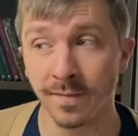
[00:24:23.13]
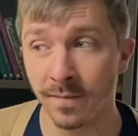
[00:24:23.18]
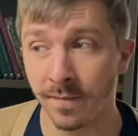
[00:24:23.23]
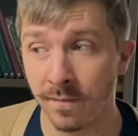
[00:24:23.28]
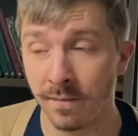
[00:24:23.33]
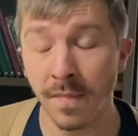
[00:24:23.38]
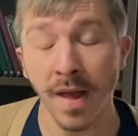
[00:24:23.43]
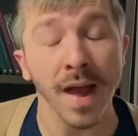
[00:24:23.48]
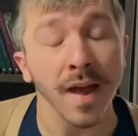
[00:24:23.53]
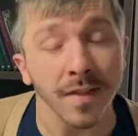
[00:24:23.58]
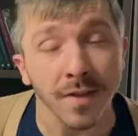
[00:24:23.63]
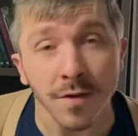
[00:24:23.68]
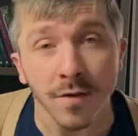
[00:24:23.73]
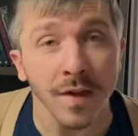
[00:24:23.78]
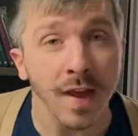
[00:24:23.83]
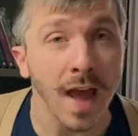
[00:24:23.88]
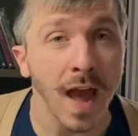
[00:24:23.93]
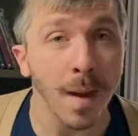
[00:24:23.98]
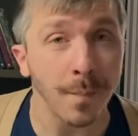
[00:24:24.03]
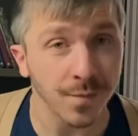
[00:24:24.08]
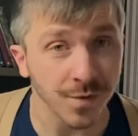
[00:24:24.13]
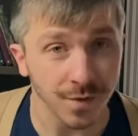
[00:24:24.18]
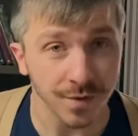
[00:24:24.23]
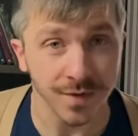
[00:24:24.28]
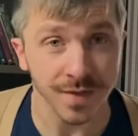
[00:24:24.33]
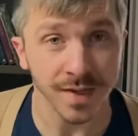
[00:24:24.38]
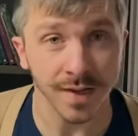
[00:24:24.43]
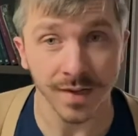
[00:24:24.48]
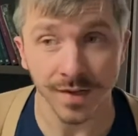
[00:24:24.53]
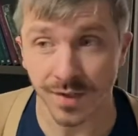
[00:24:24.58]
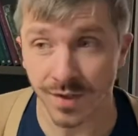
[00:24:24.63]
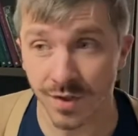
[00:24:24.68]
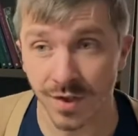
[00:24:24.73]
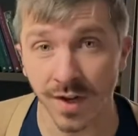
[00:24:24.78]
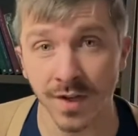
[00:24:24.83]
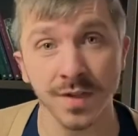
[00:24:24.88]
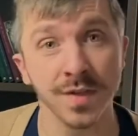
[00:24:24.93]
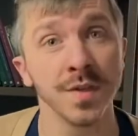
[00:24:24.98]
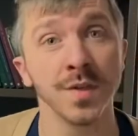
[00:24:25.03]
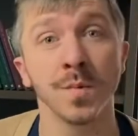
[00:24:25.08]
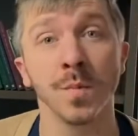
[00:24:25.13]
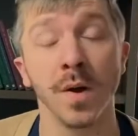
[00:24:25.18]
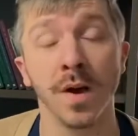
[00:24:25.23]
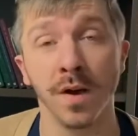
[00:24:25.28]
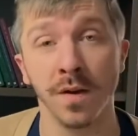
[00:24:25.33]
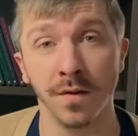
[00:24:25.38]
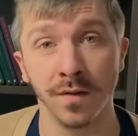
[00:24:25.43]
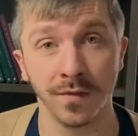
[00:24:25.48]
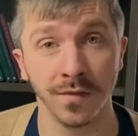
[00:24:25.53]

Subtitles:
Matthew captures this just as well